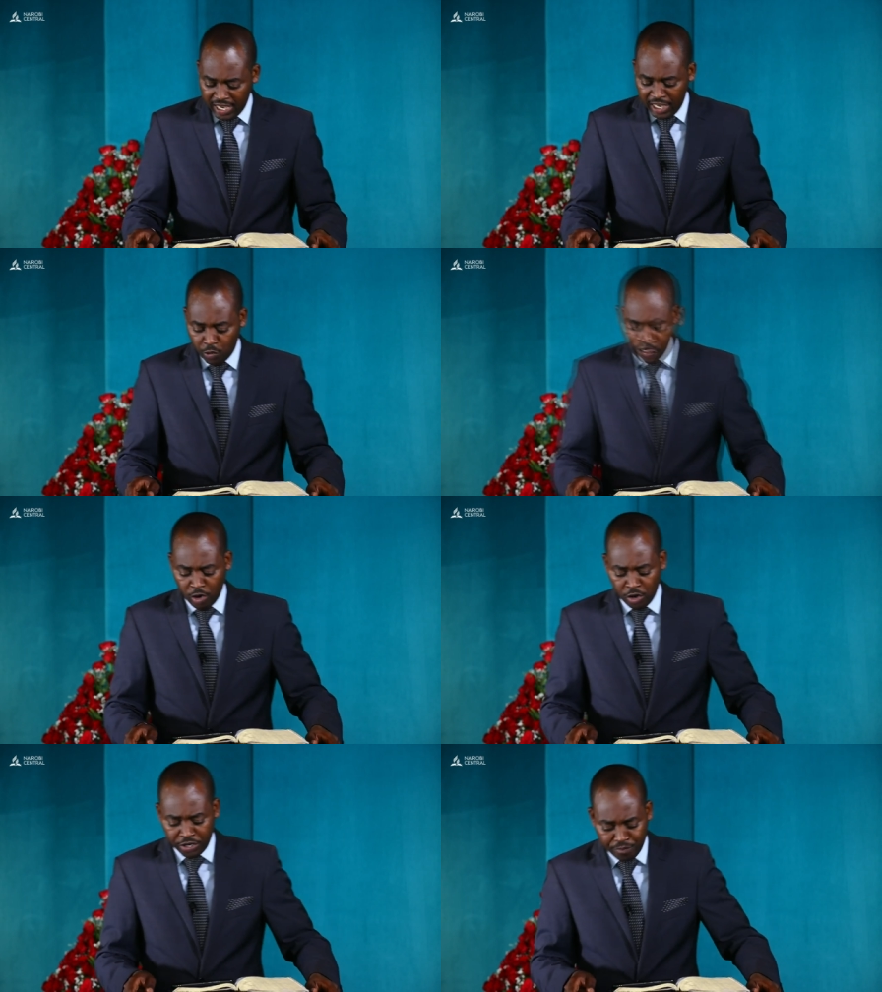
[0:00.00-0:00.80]
he
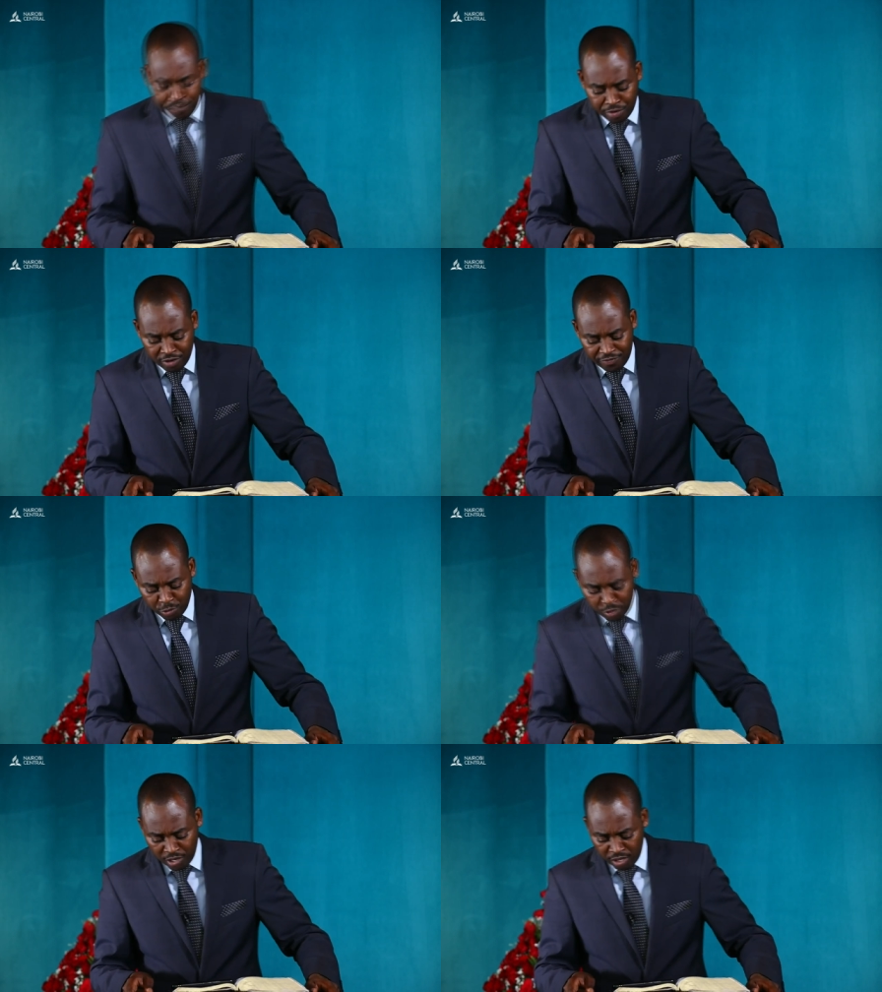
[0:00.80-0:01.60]
will reprove
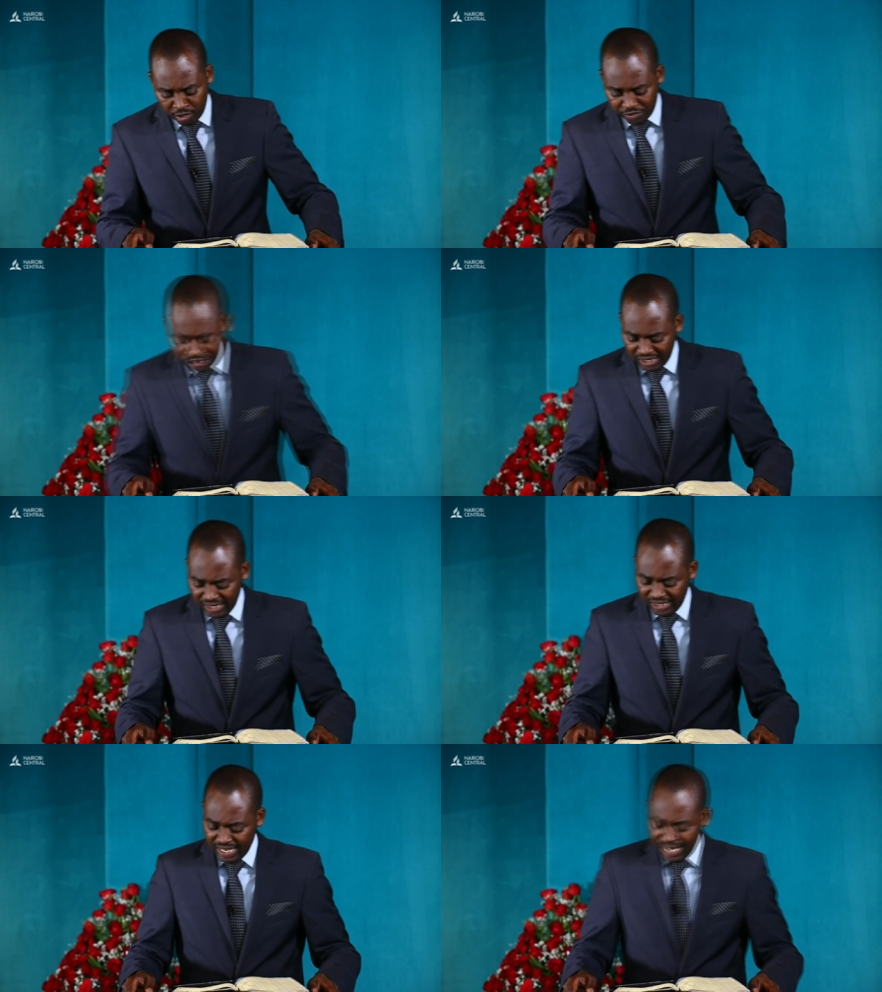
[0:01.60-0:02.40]
the world of
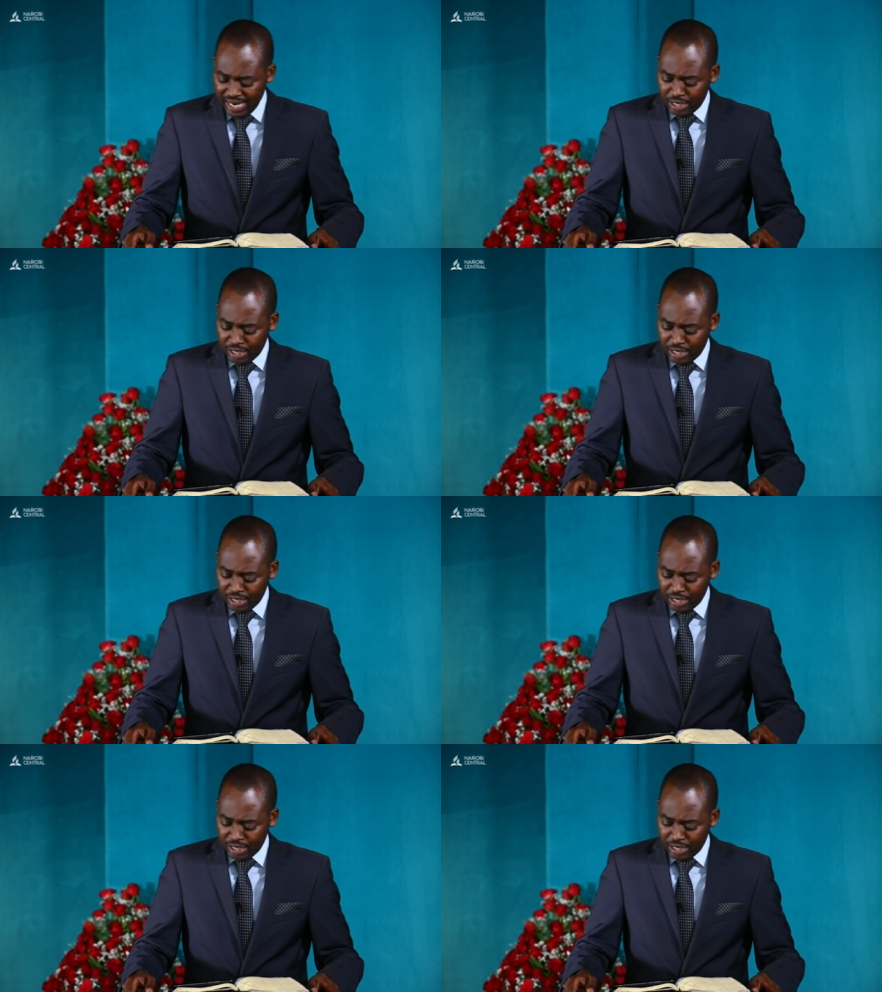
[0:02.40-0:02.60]
sin